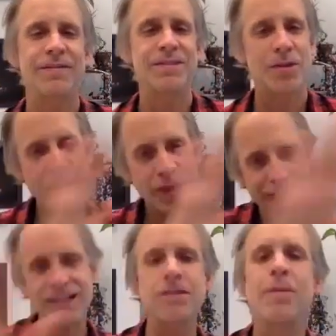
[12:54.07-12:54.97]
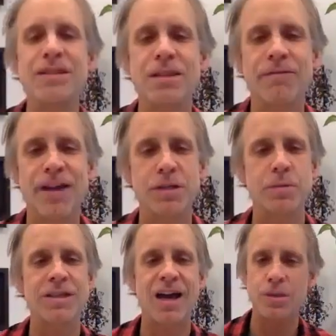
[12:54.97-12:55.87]
So that's the basic face
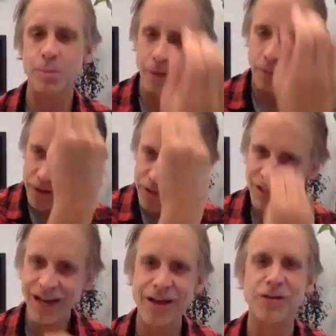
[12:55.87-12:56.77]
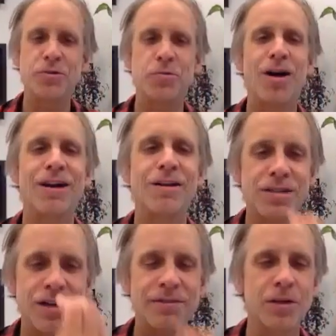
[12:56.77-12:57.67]
massage, but I want you to kind of draw
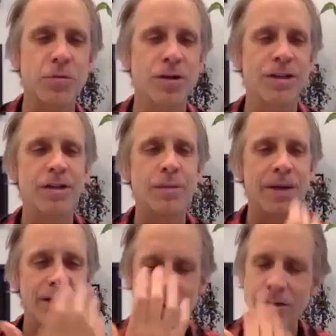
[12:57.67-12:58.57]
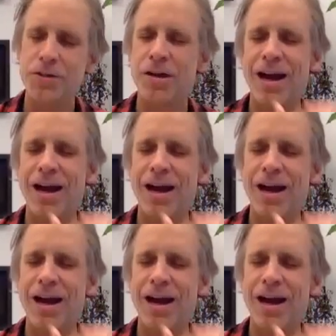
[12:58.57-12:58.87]
yourself inward a little bit, close your